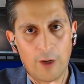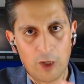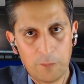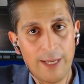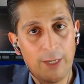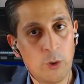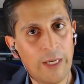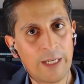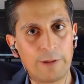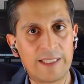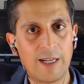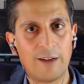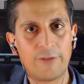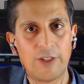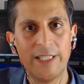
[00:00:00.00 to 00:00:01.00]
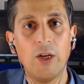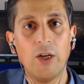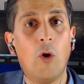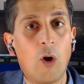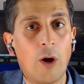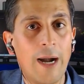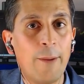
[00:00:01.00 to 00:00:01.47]
followed by a quick
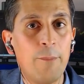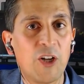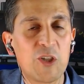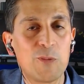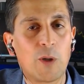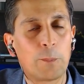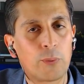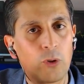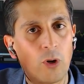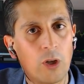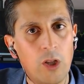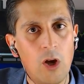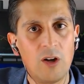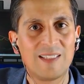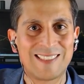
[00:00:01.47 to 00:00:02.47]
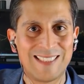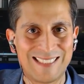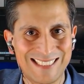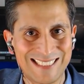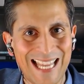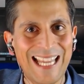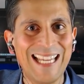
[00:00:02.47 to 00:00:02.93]
recovery or a much more
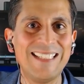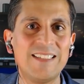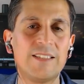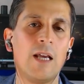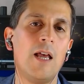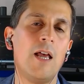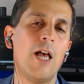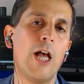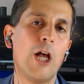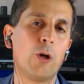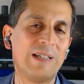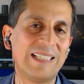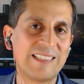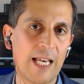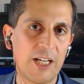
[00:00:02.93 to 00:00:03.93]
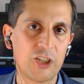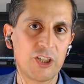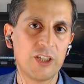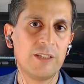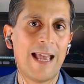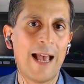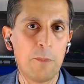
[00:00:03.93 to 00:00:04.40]
prolonged, sustained
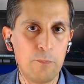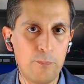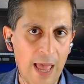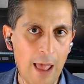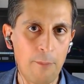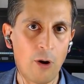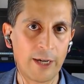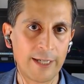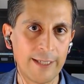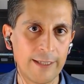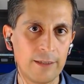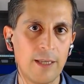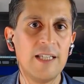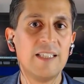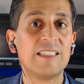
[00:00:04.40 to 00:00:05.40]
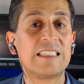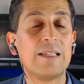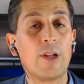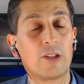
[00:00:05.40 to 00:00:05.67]
recession and bear market,